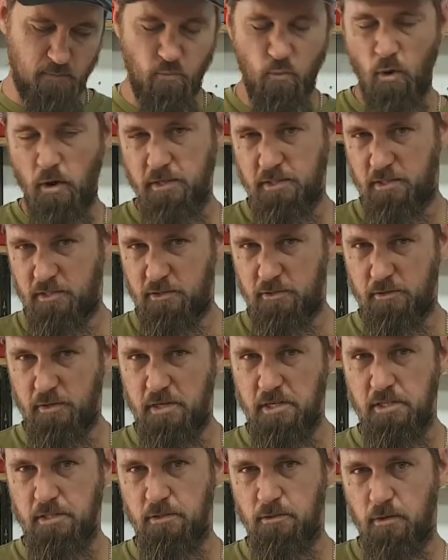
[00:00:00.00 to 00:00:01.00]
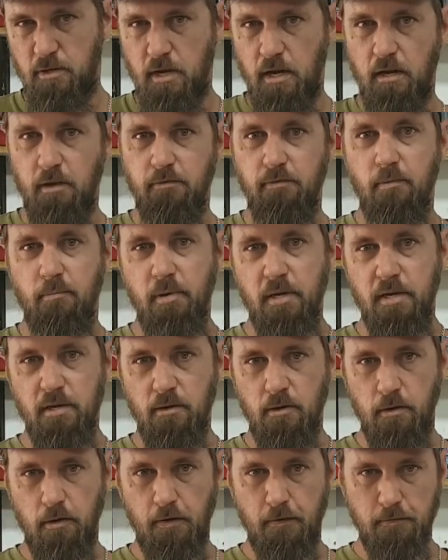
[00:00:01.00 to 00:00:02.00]
White's the traditional colour for
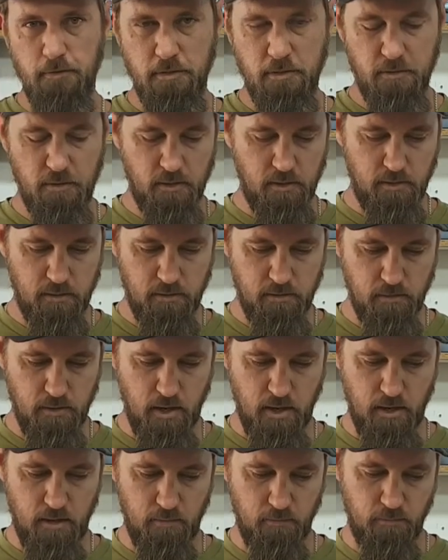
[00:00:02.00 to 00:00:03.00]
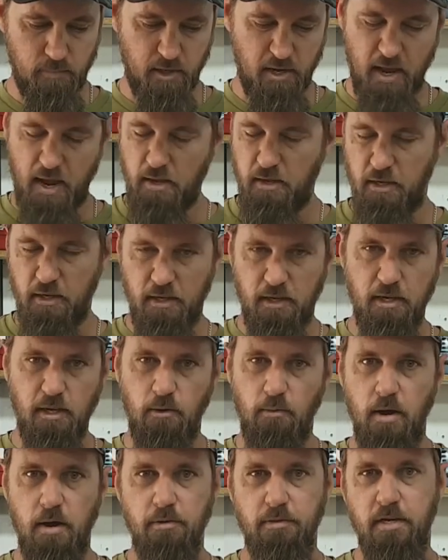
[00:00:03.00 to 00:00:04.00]
beehives, but you can get
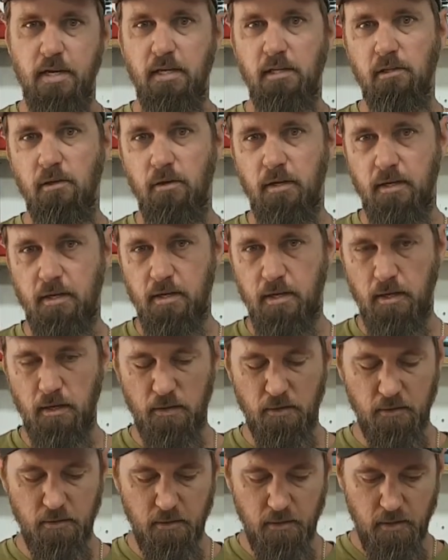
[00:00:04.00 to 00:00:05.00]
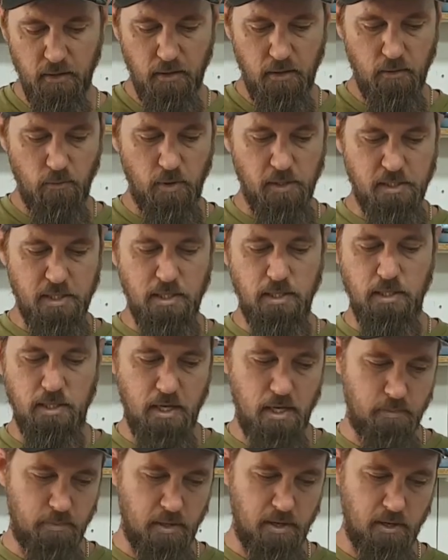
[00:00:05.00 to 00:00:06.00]
away with any light colour. We tend to
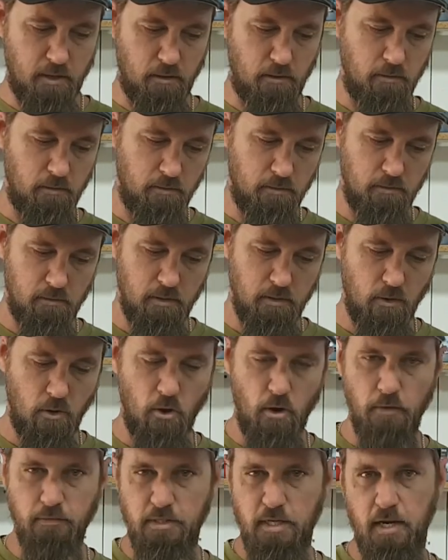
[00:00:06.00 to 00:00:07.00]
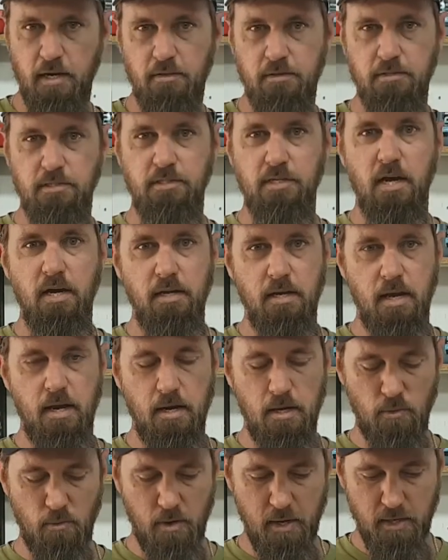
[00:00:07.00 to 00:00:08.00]
keep our hives out of the sun
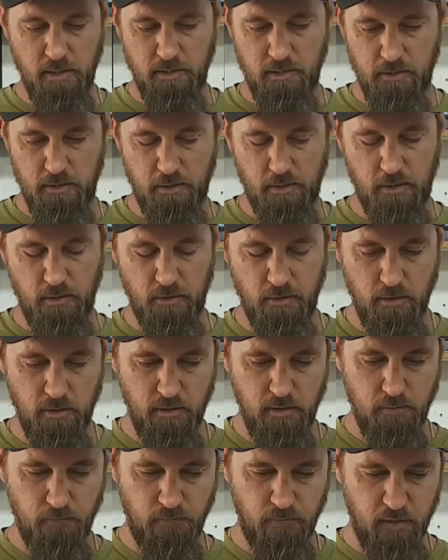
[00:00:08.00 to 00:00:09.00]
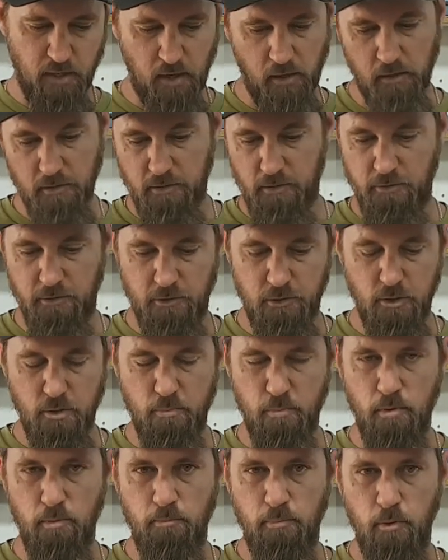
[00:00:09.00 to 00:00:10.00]
anyway, so colour's not
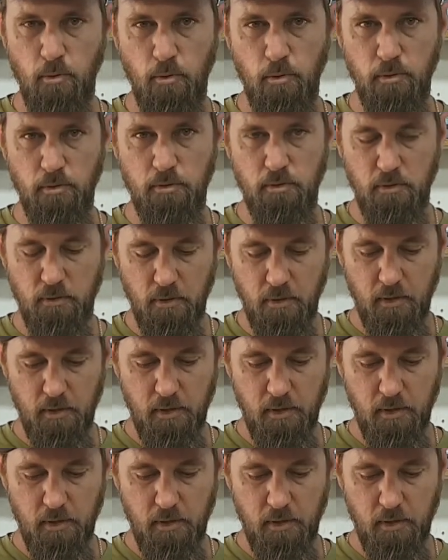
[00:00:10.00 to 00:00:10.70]
super important.